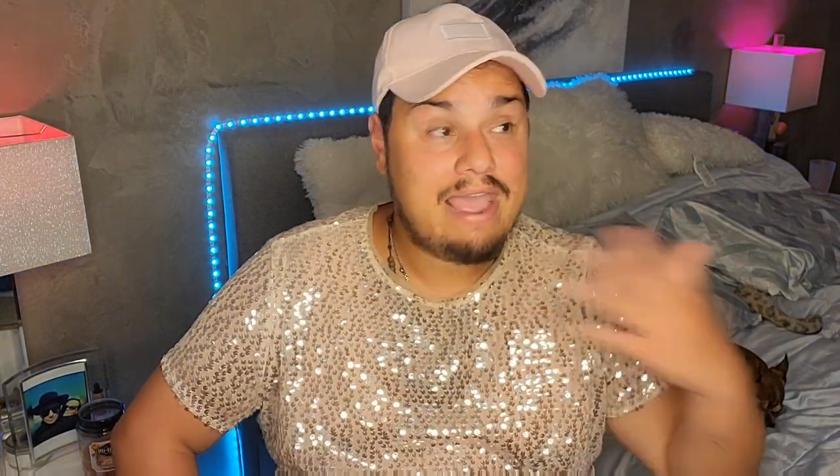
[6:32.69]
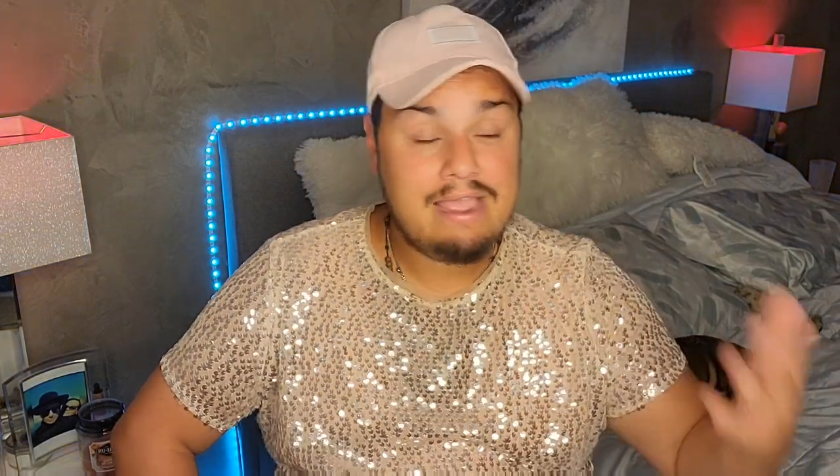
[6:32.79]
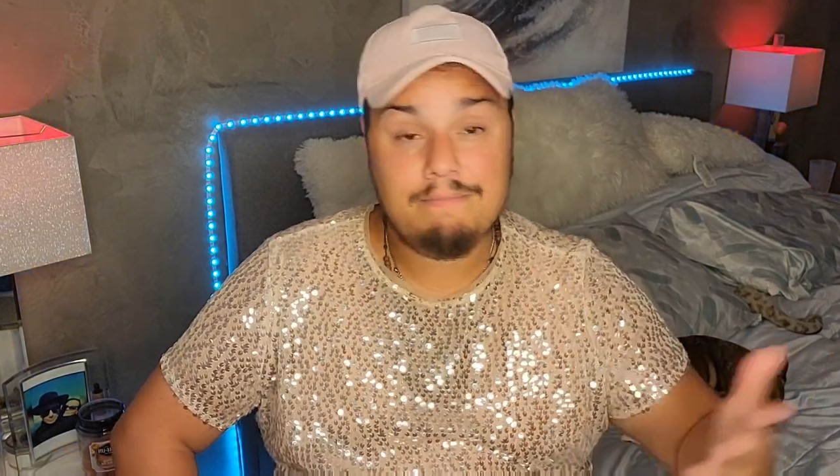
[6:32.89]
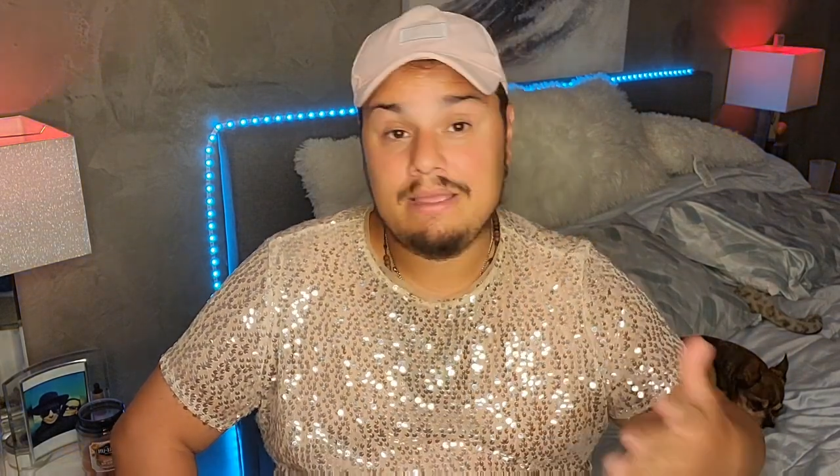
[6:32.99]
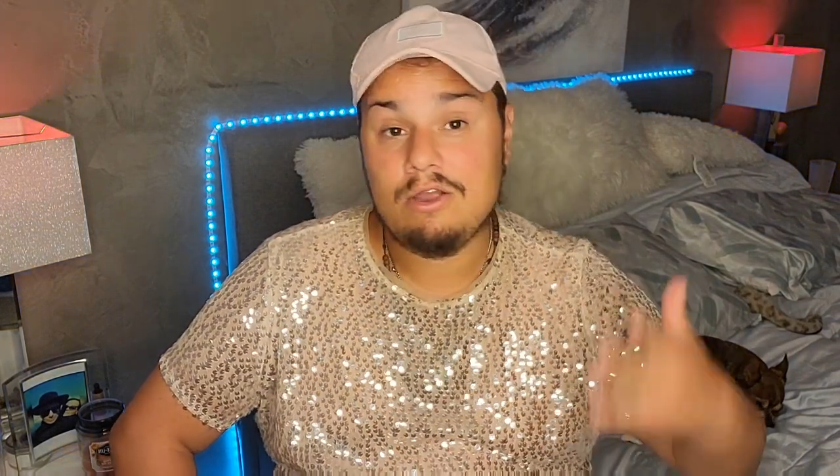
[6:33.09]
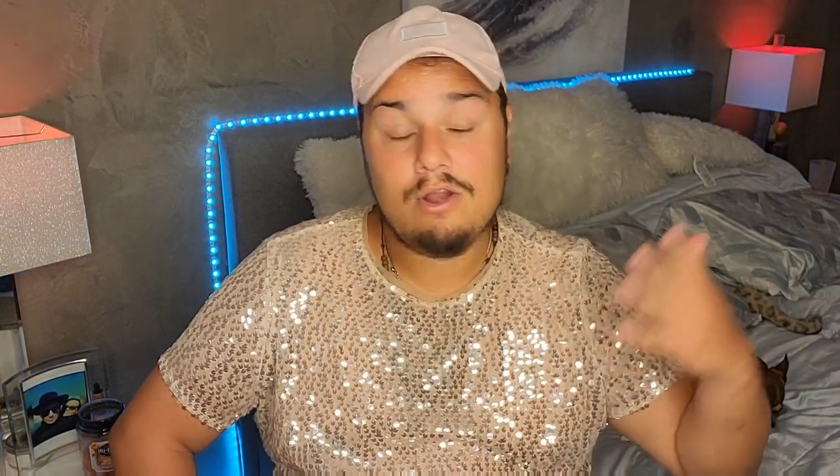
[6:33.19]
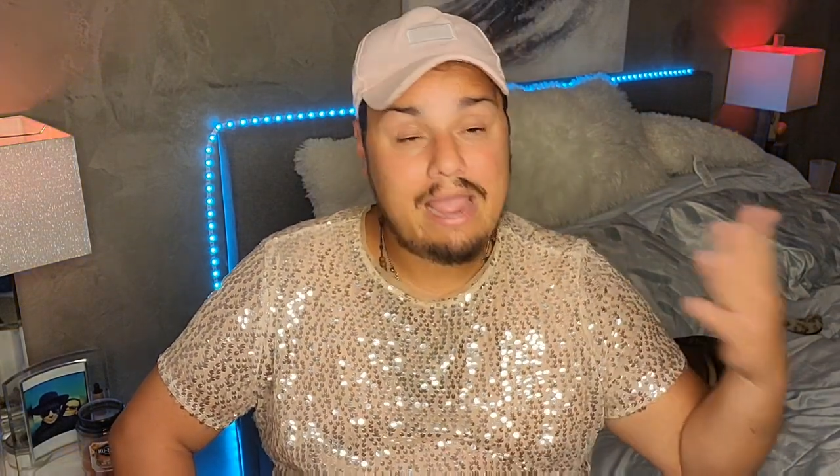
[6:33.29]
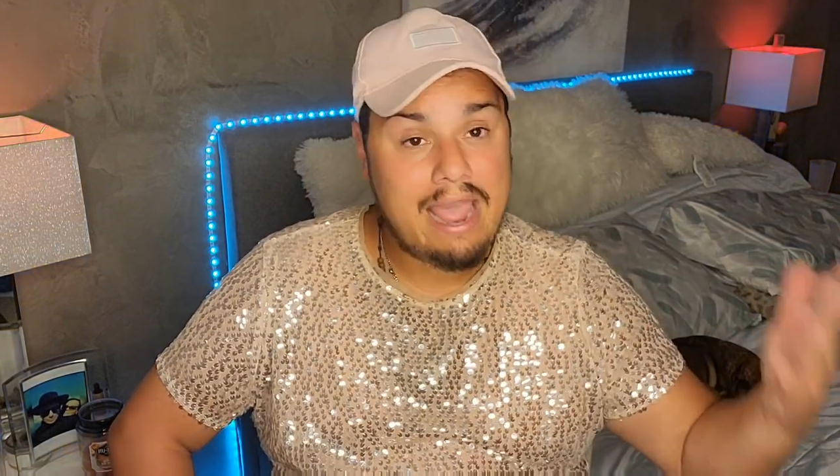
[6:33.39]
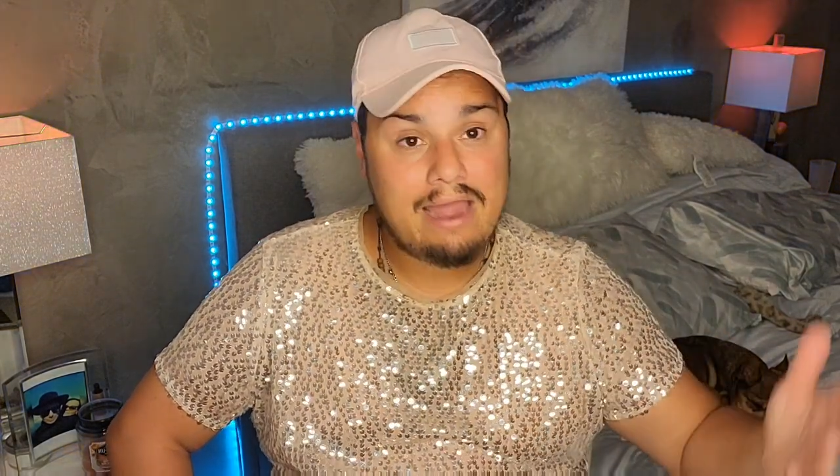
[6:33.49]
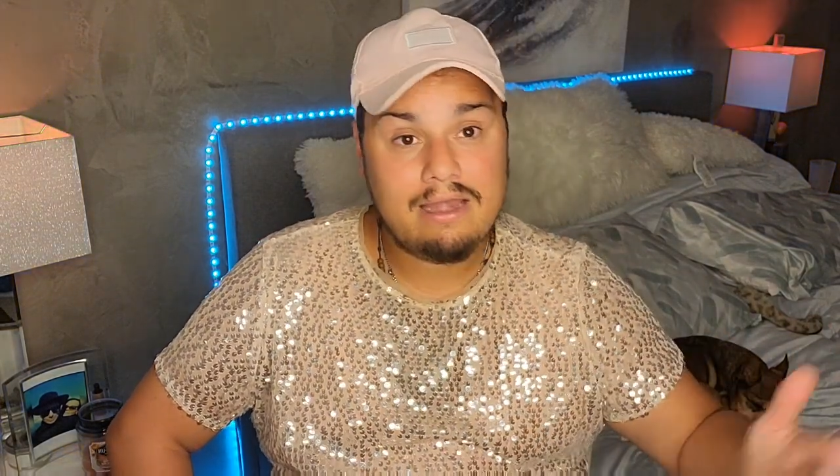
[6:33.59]
amy or
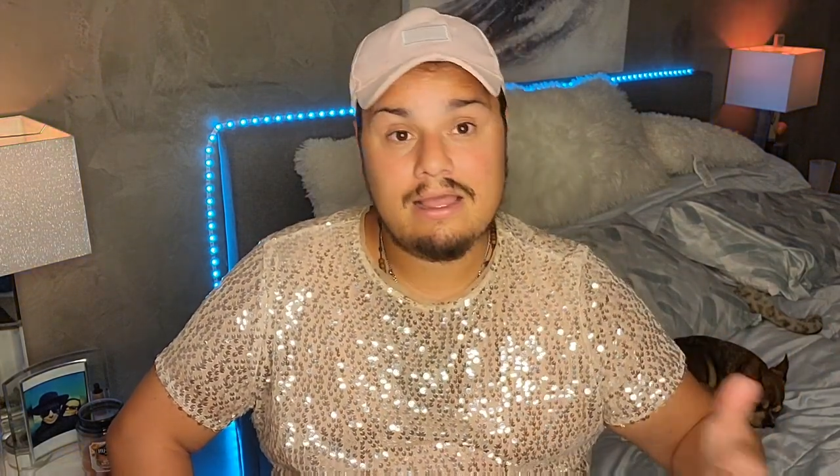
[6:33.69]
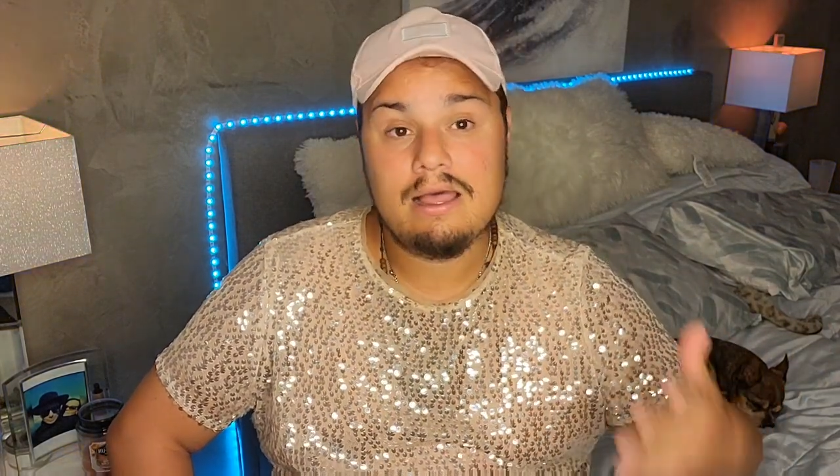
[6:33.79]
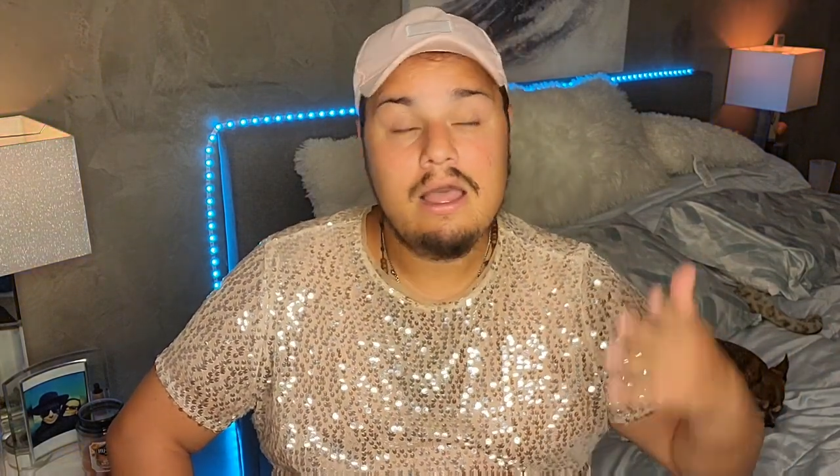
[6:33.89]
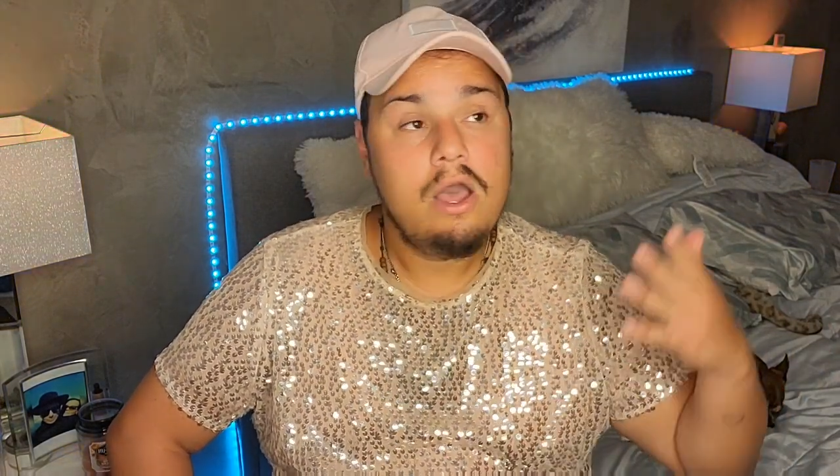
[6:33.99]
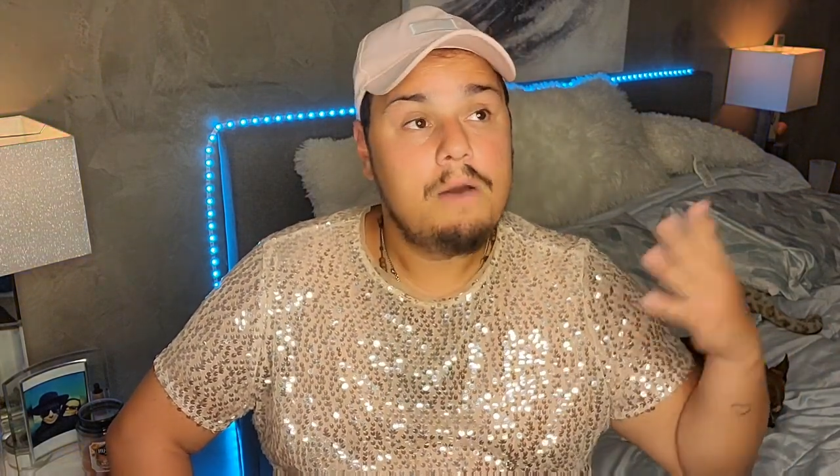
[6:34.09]
anna